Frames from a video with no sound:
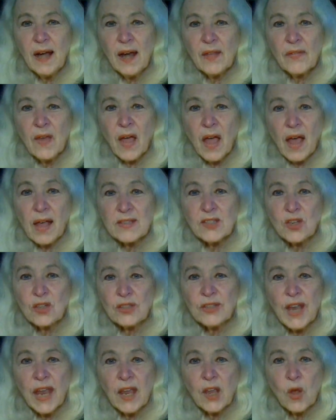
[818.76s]
the hostile
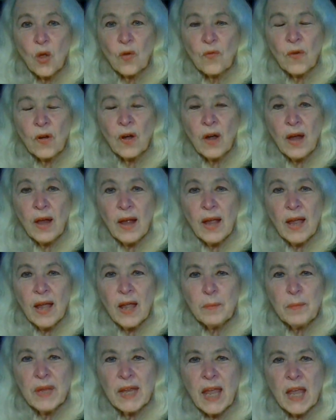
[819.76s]
takeover.
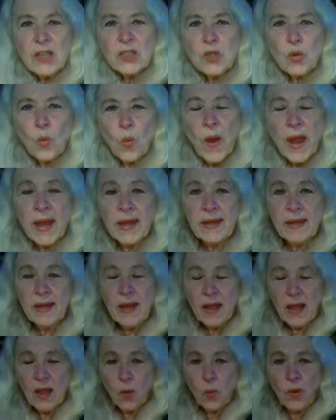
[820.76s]
Because when
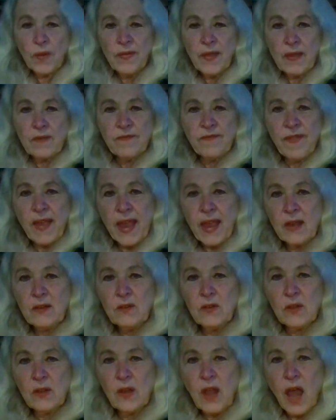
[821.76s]
they
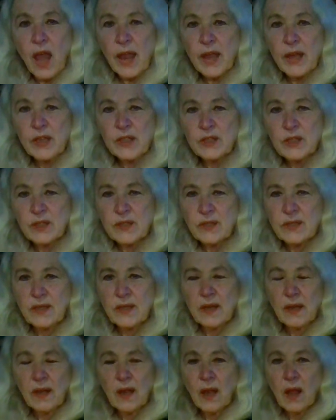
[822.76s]

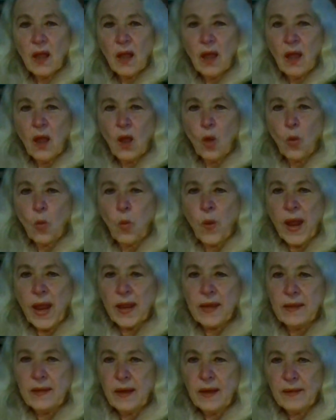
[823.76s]
vandalized,
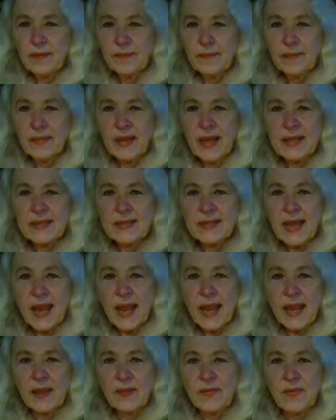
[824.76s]
when, let's
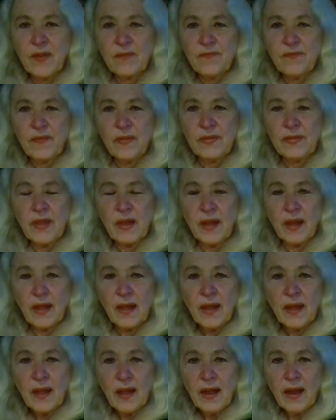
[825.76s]
say, the
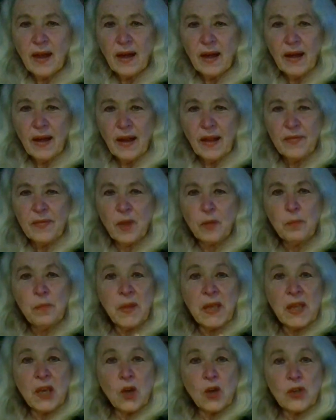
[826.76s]

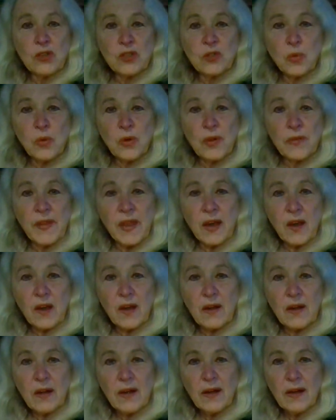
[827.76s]
Beakers were
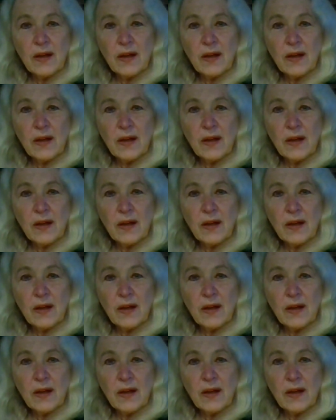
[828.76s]
there,